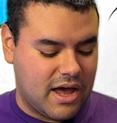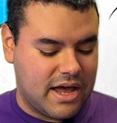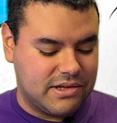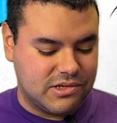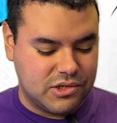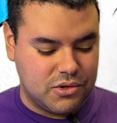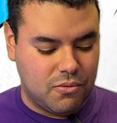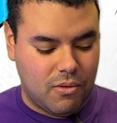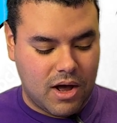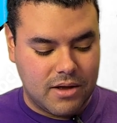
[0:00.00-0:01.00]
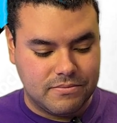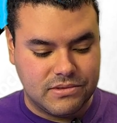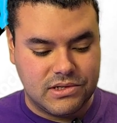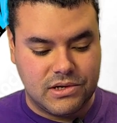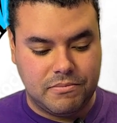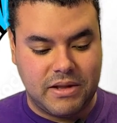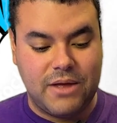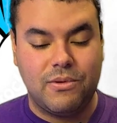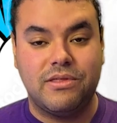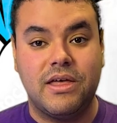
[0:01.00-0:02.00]
guys to
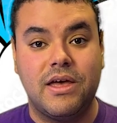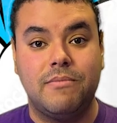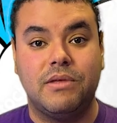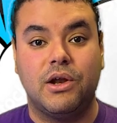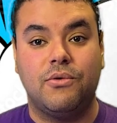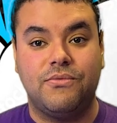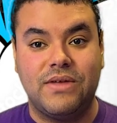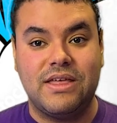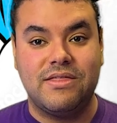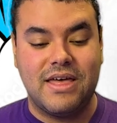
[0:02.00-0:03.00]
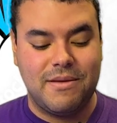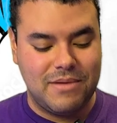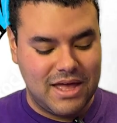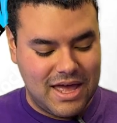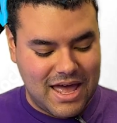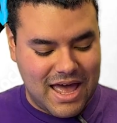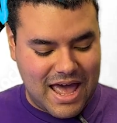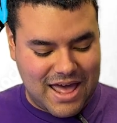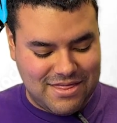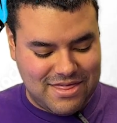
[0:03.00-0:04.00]
play with them, you know, feed them,
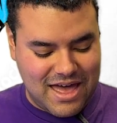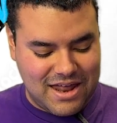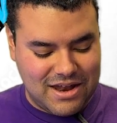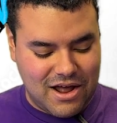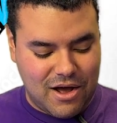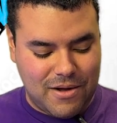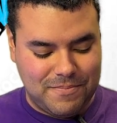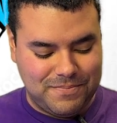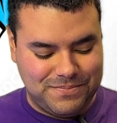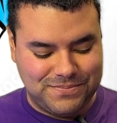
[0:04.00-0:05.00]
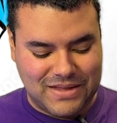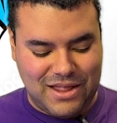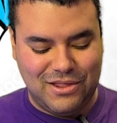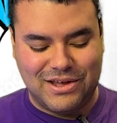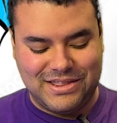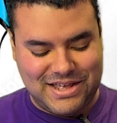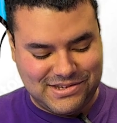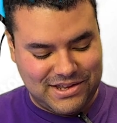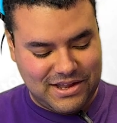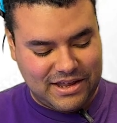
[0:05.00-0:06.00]
and then and look at
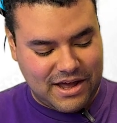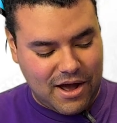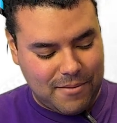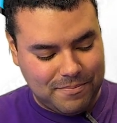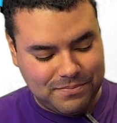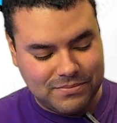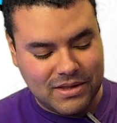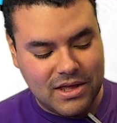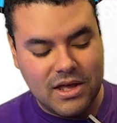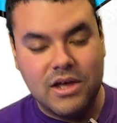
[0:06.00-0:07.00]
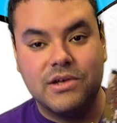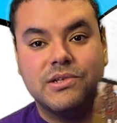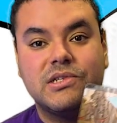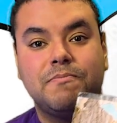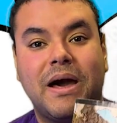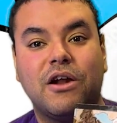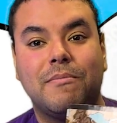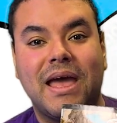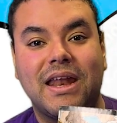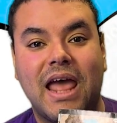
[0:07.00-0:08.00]
this, and like
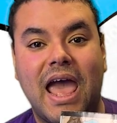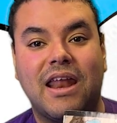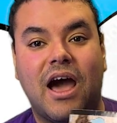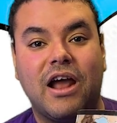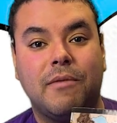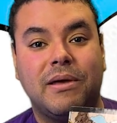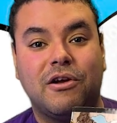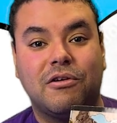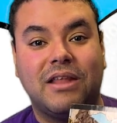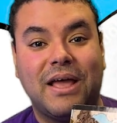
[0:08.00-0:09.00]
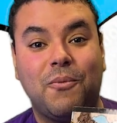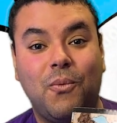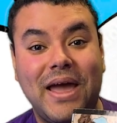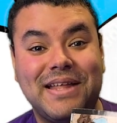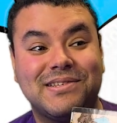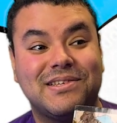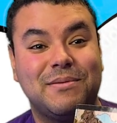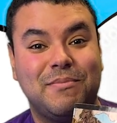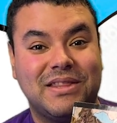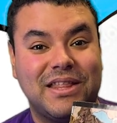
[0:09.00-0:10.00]
Spider-Man and Iron Man are like, wait,
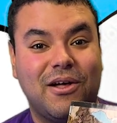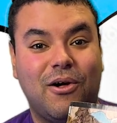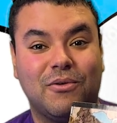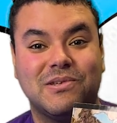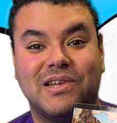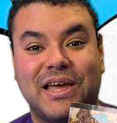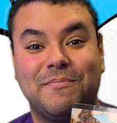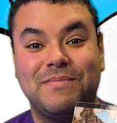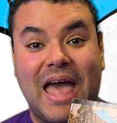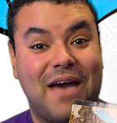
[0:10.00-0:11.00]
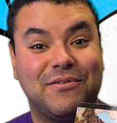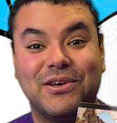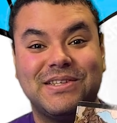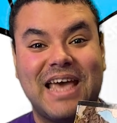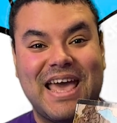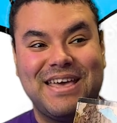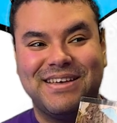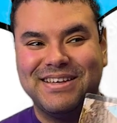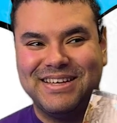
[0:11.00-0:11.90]
but then the Hulk was like, have a good day.